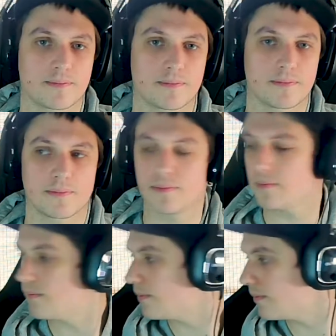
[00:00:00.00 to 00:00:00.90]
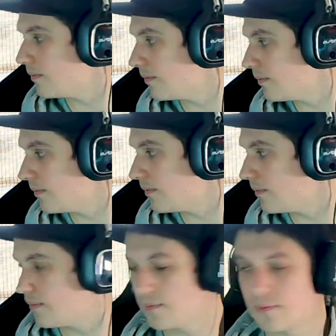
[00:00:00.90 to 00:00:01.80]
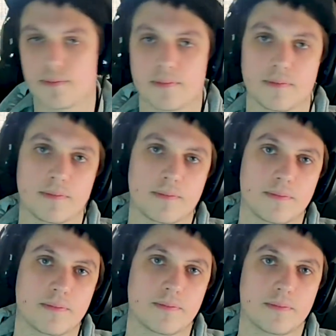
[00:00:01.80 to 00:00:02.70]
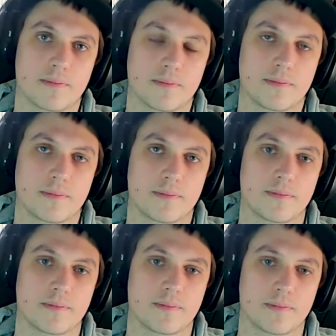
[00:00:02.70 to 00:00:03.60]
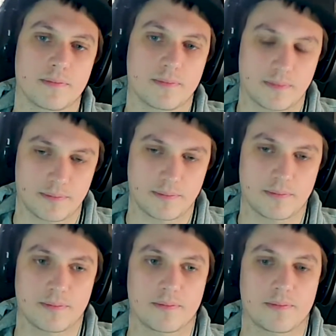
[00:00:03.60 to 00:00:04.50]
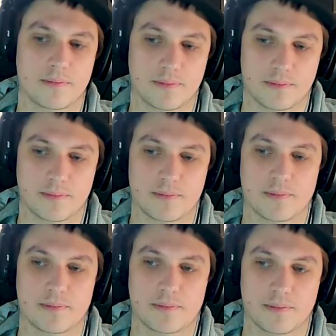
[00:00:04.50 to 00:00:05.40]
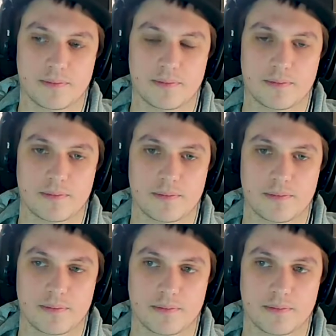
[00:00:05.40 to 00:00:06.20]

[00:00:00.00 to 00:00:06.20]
The person shown says nothing.